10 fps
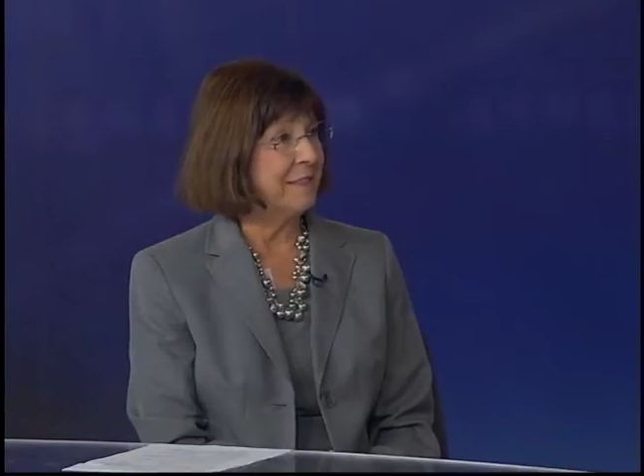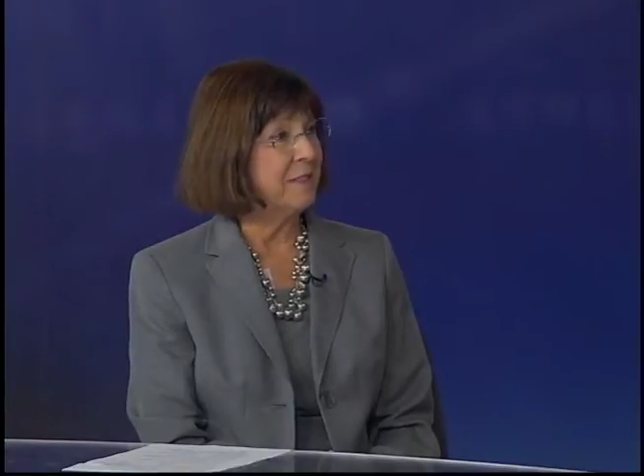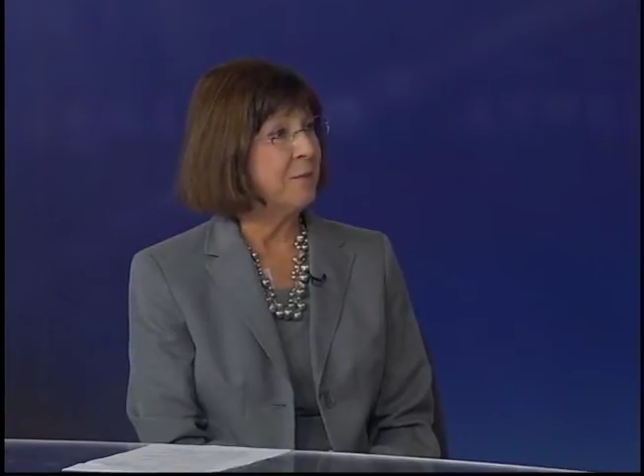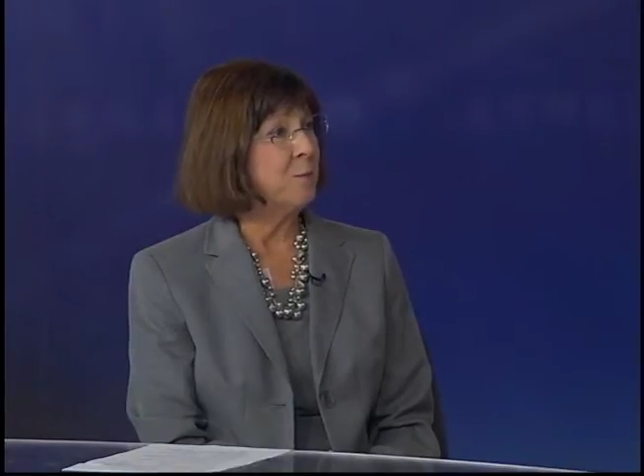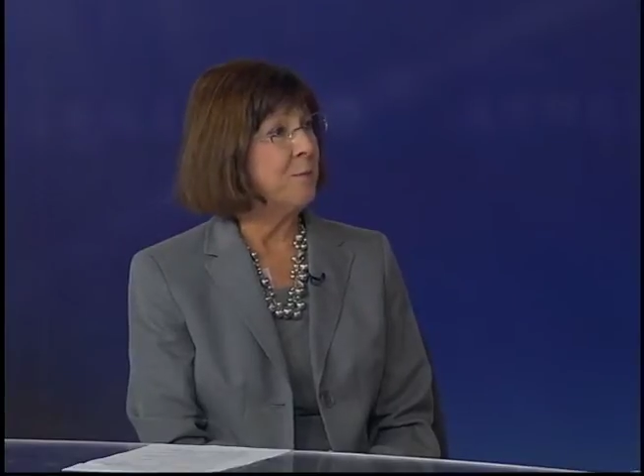
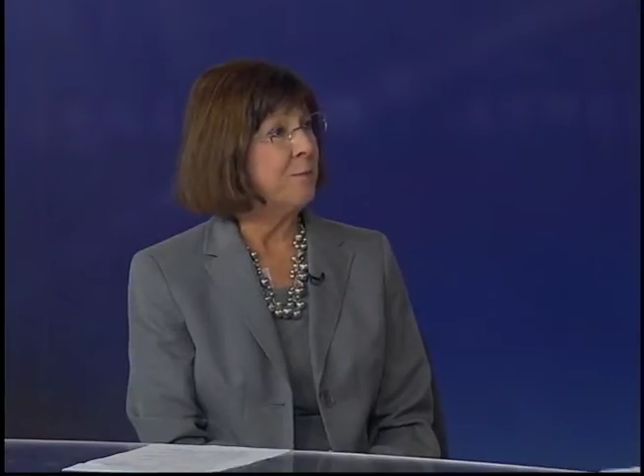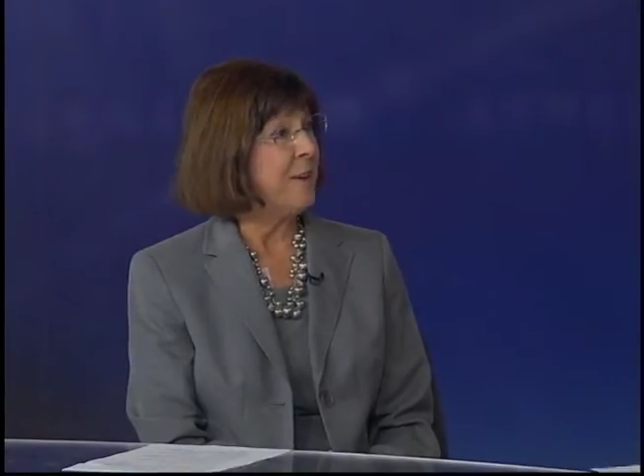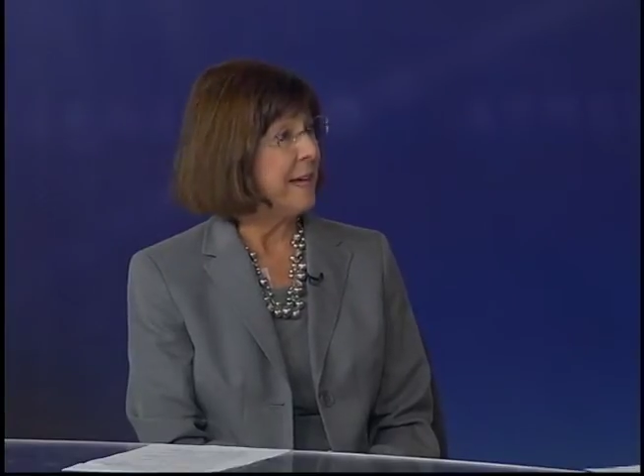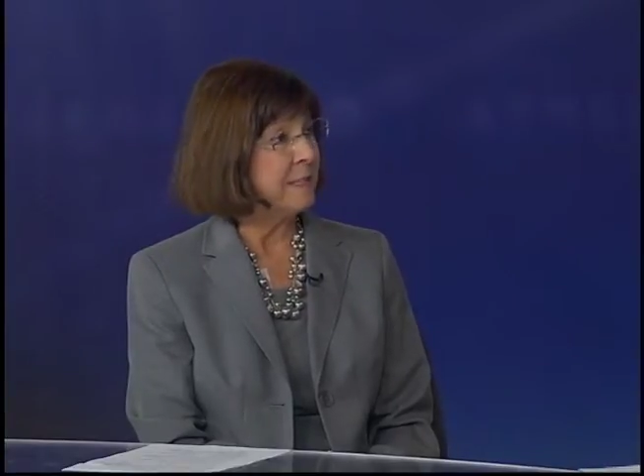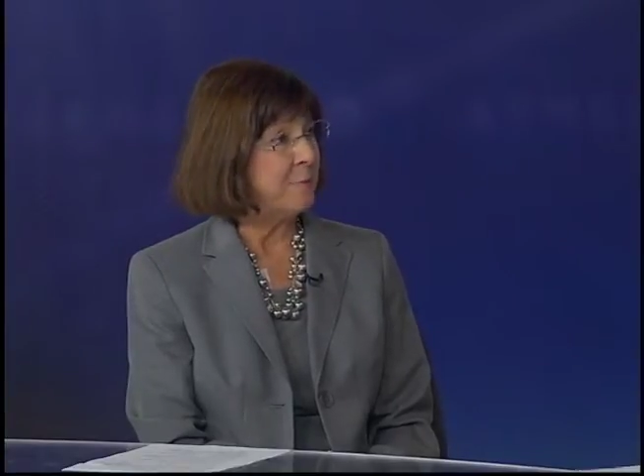It's
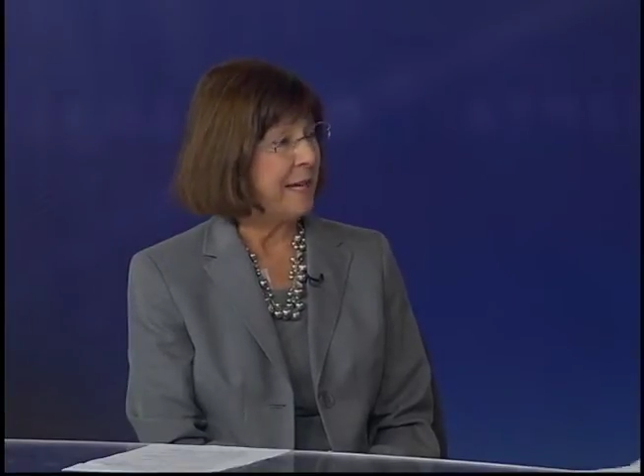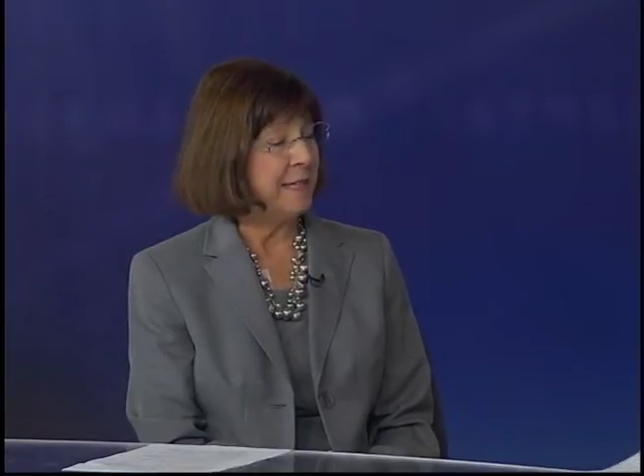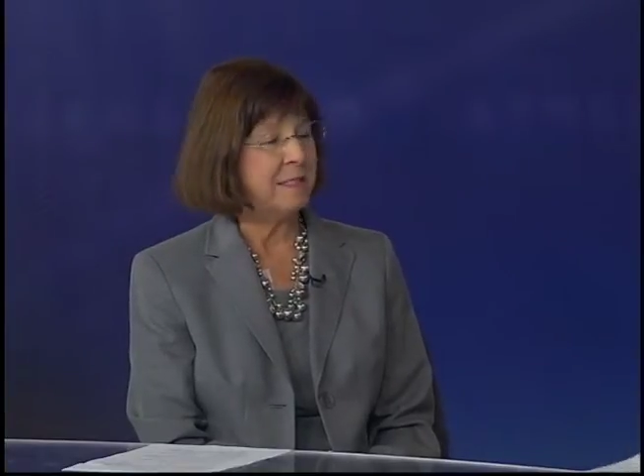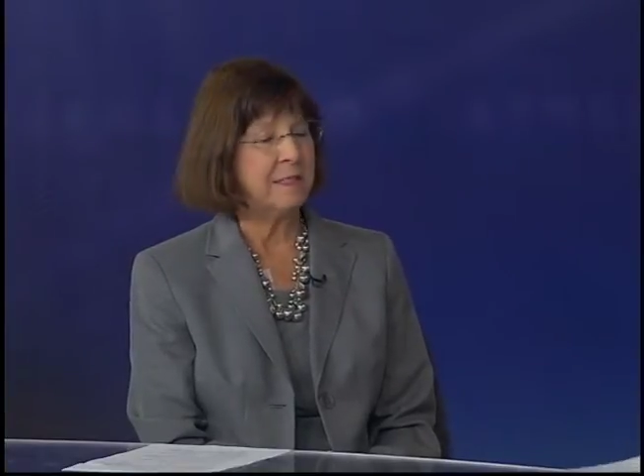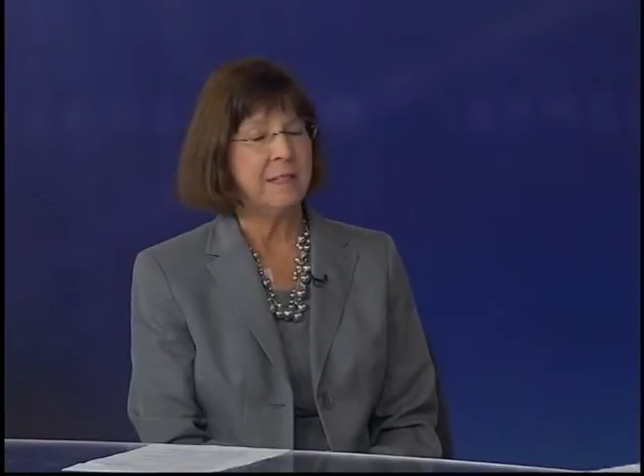
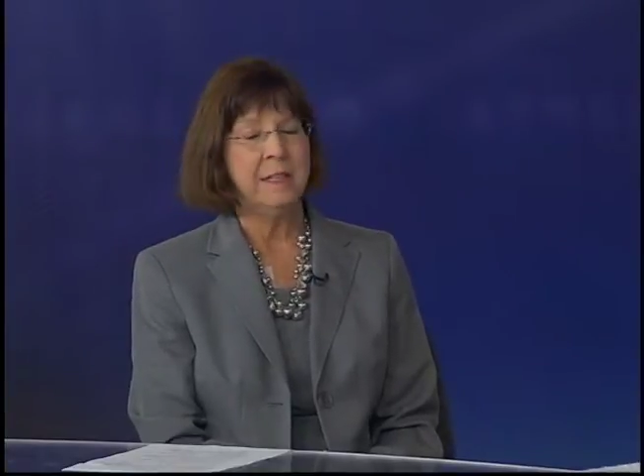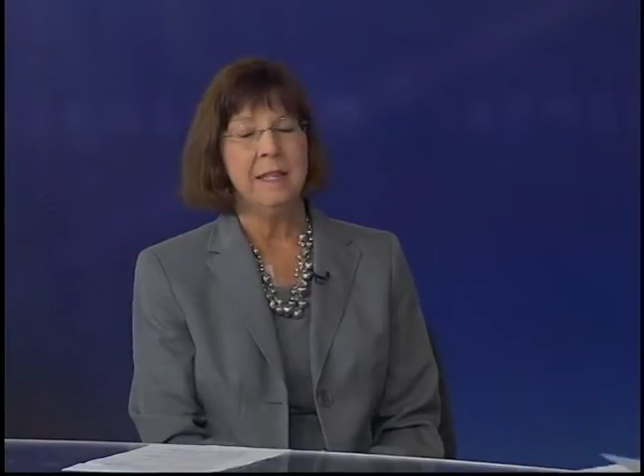fast-paced